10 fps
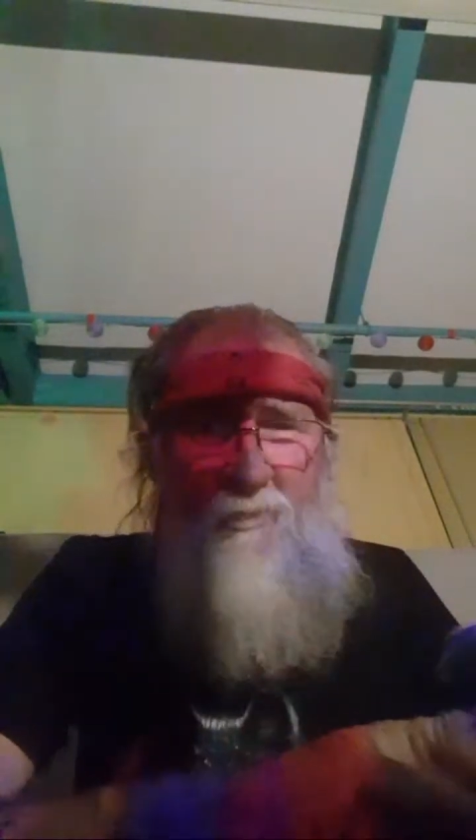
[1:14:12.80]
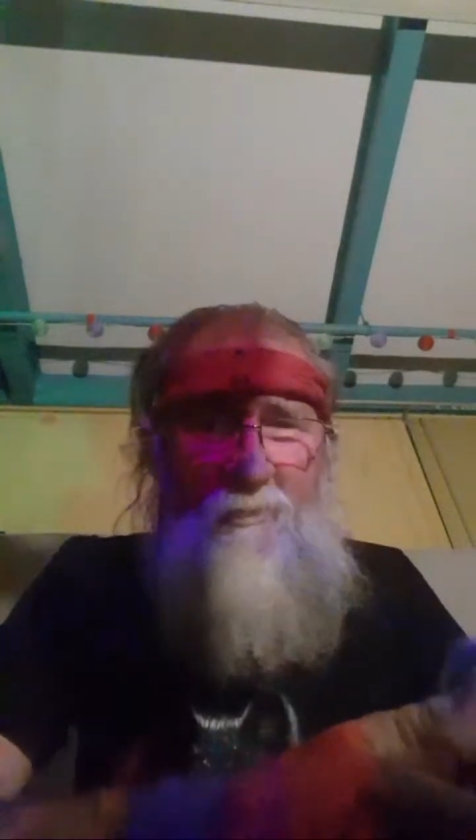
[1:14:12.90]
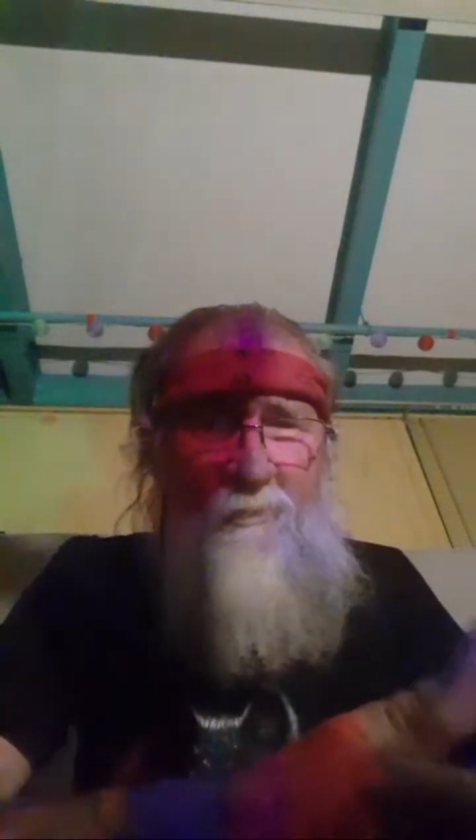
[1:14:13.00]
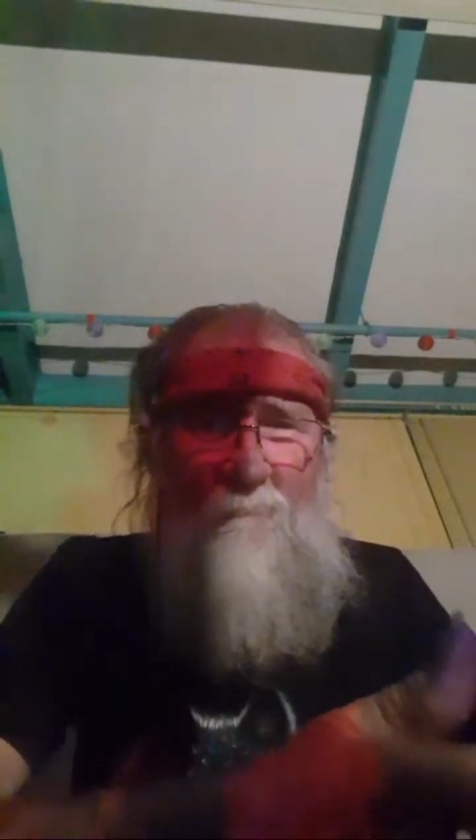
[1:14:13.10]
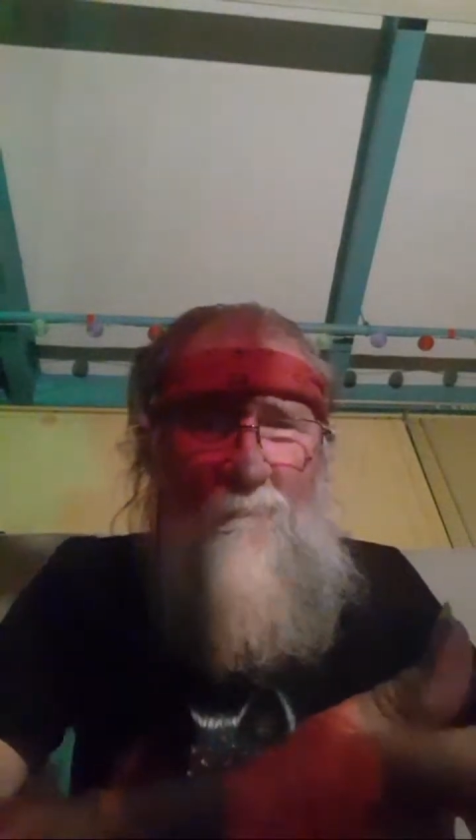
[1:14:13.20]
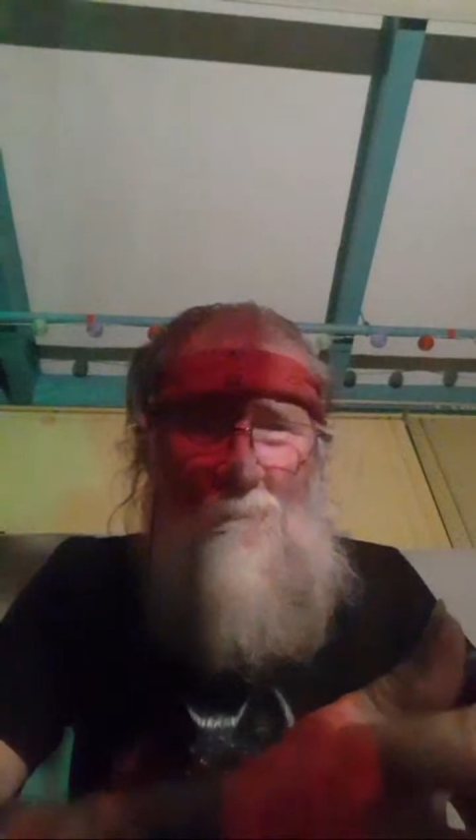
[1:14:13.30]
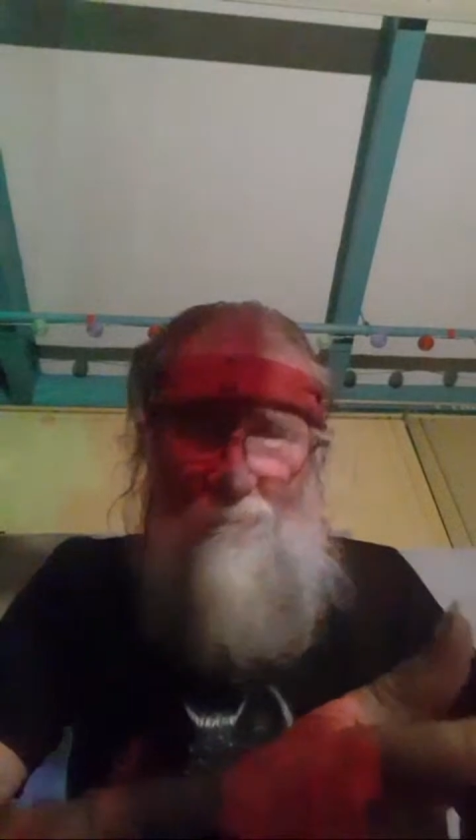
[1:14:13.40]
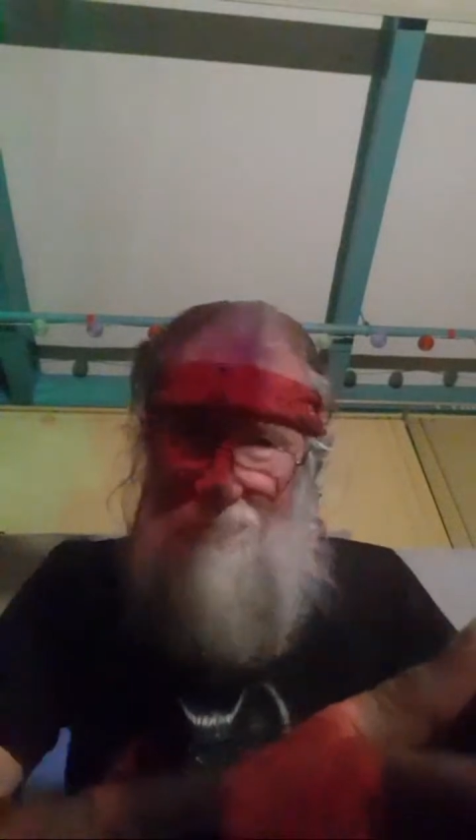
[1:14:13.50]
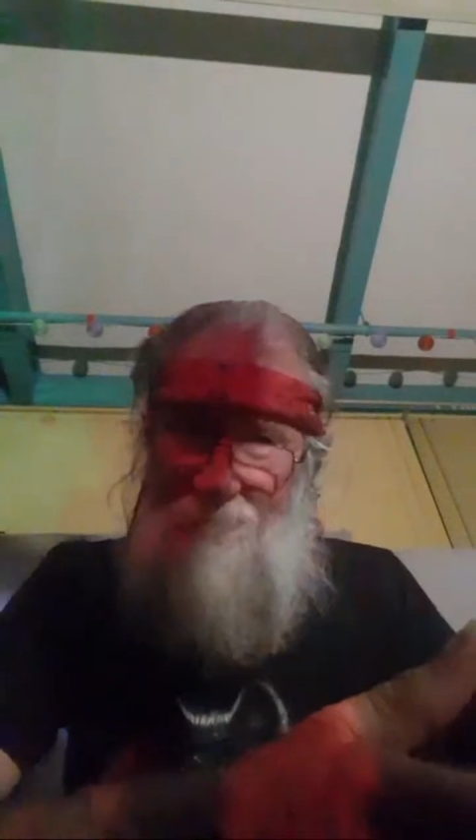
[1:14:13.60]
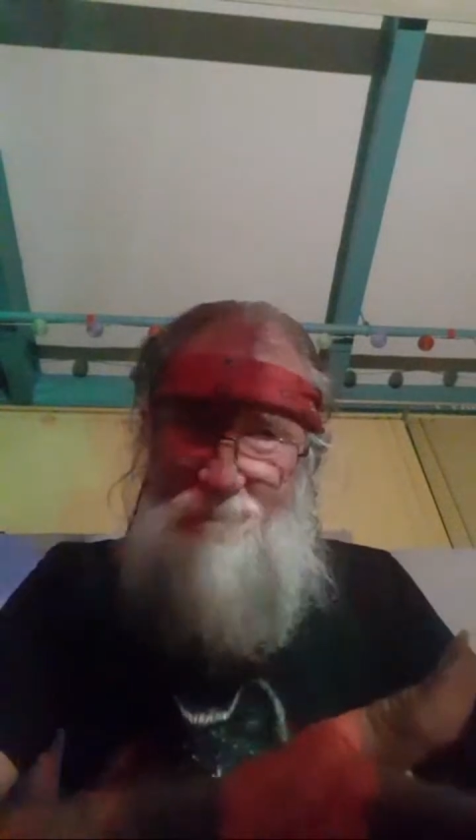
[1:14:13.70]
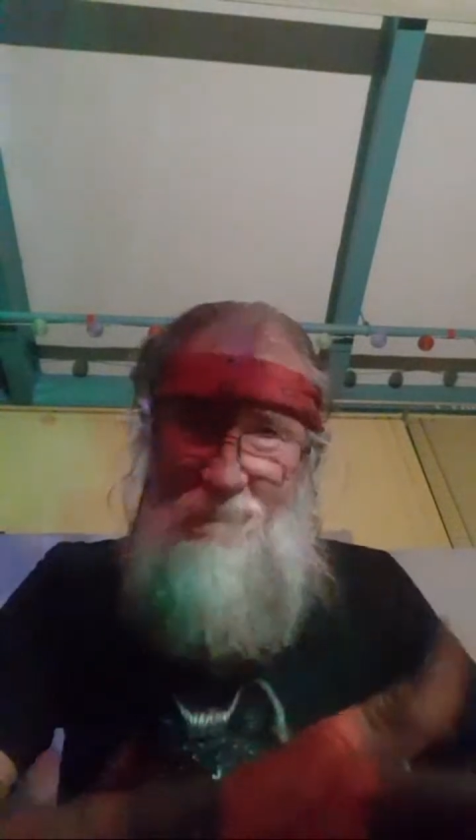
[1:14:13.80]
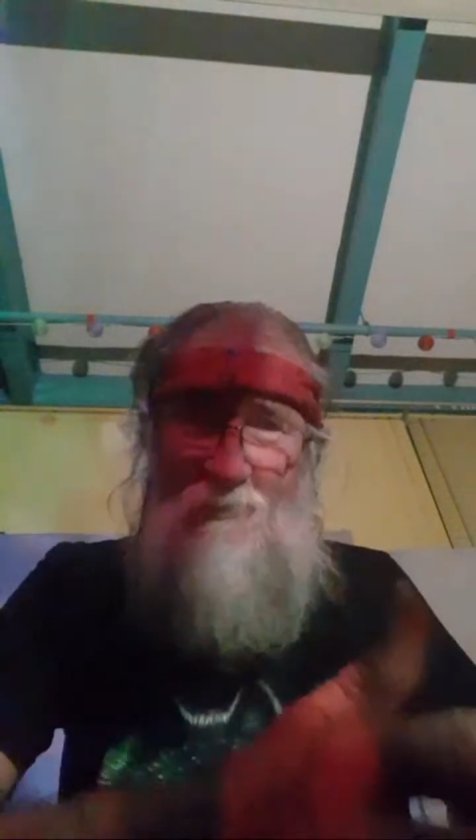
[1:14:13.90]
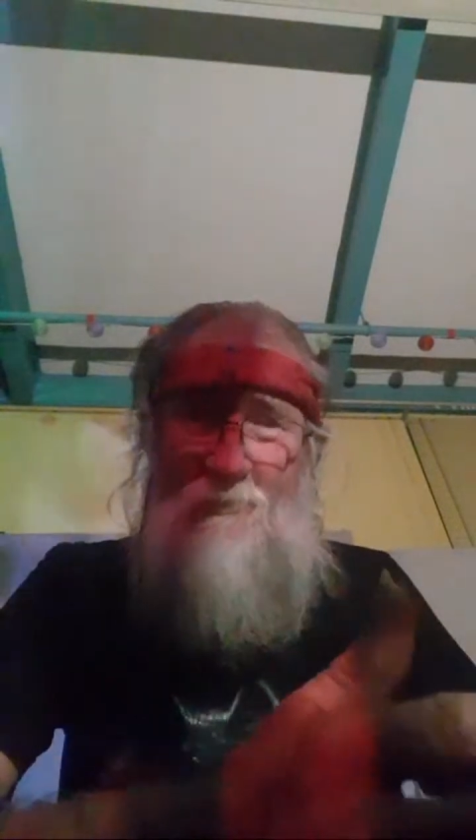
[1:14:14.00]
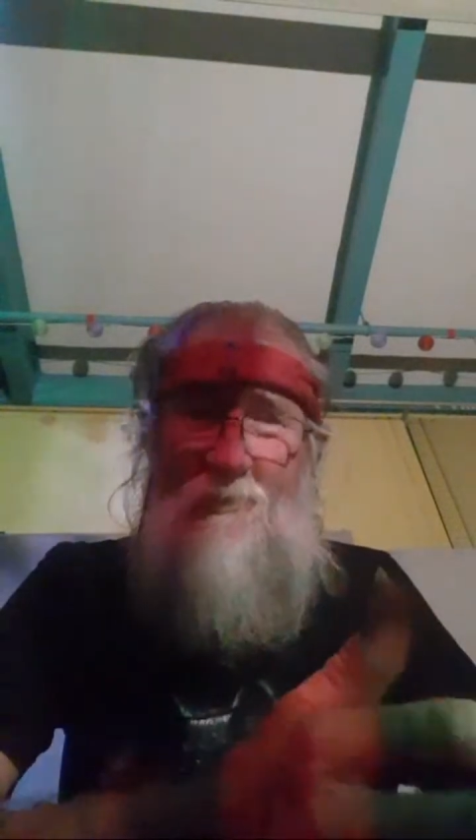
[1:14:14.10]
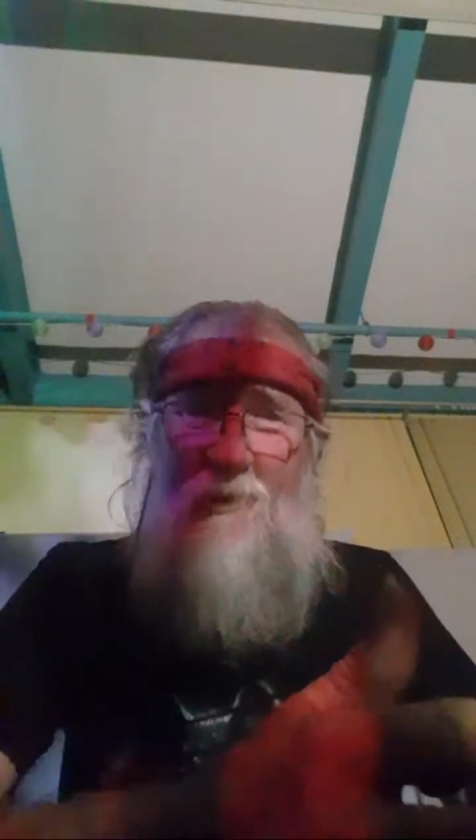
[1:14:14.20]
yeah. You know
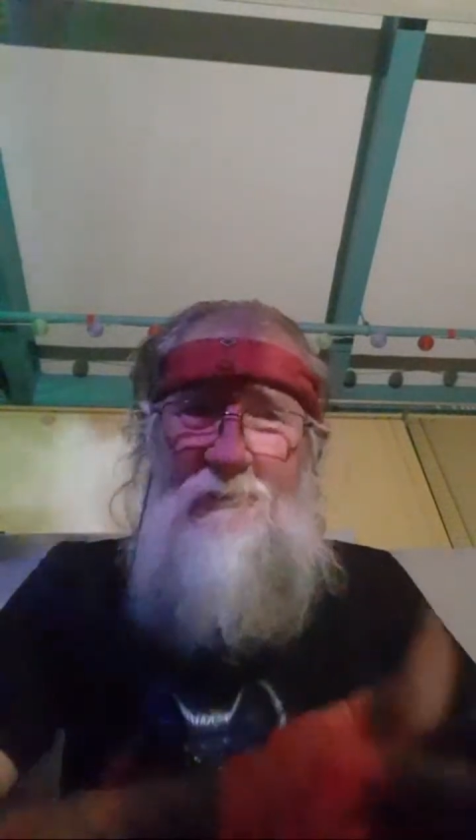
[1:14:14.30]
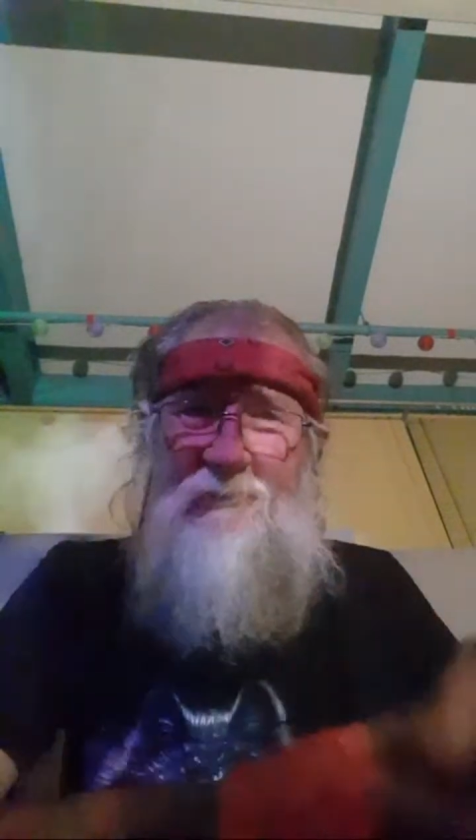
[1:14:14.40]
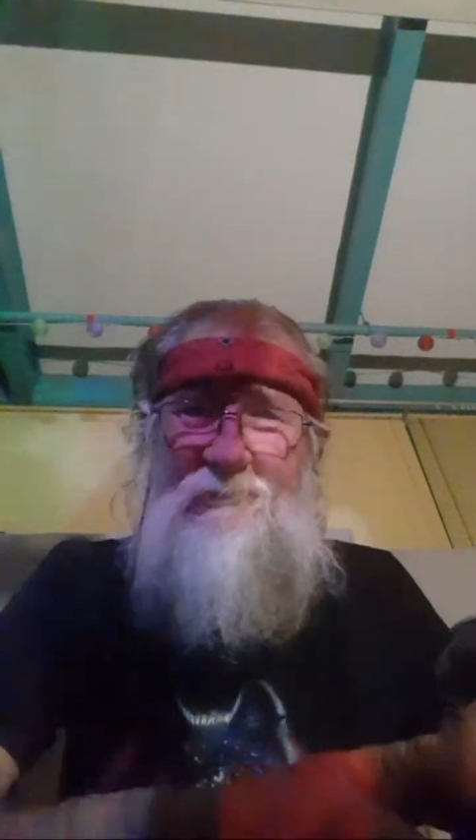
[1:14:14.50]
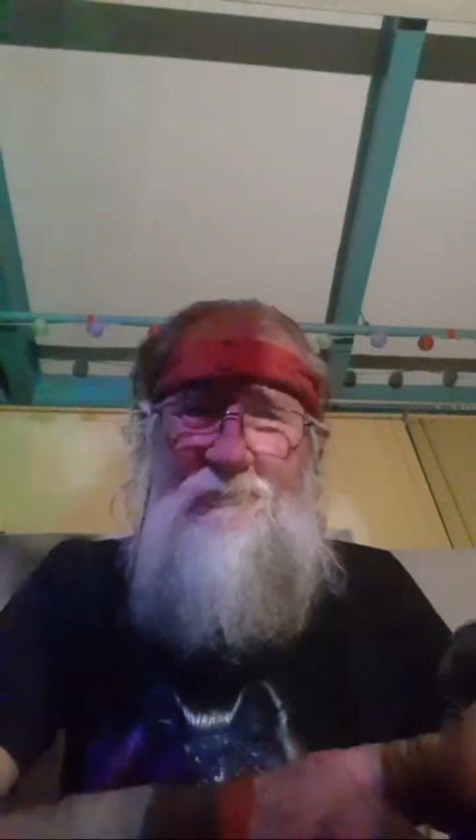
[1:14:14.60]
what I listen